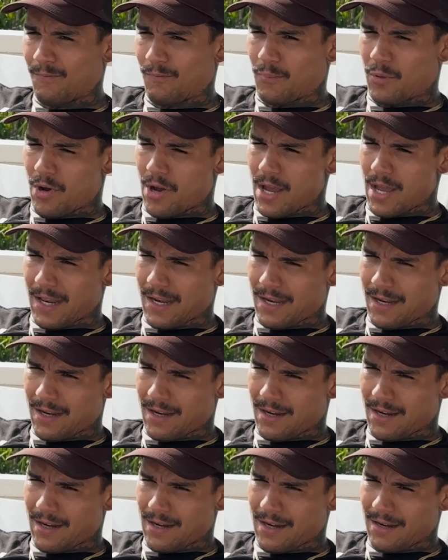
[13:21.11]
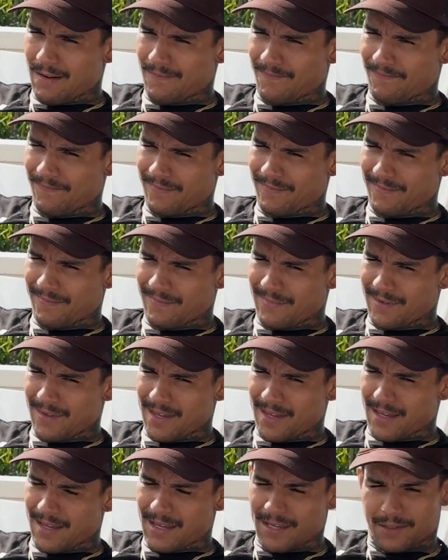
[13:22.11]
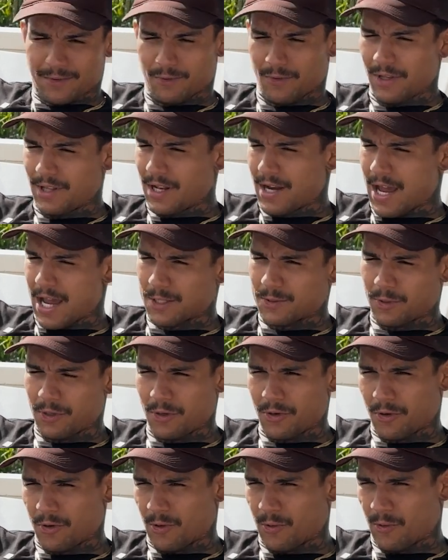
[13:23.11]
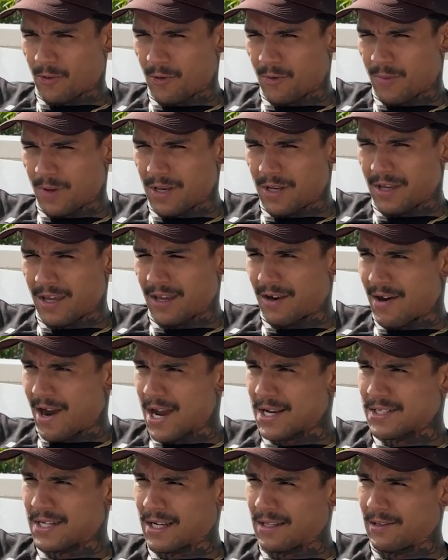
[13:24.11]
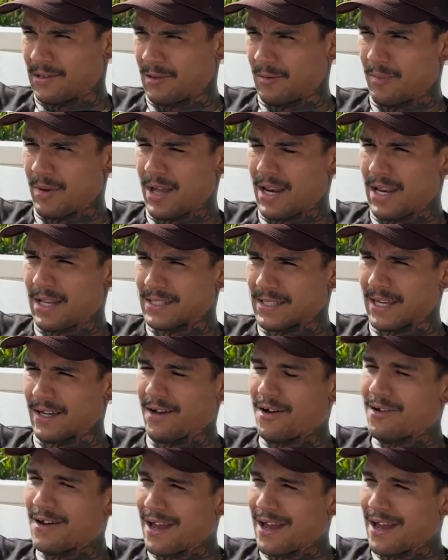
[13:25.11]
But it's really nice when you go to a room and you get your ass kicked a little bit. It's like, oh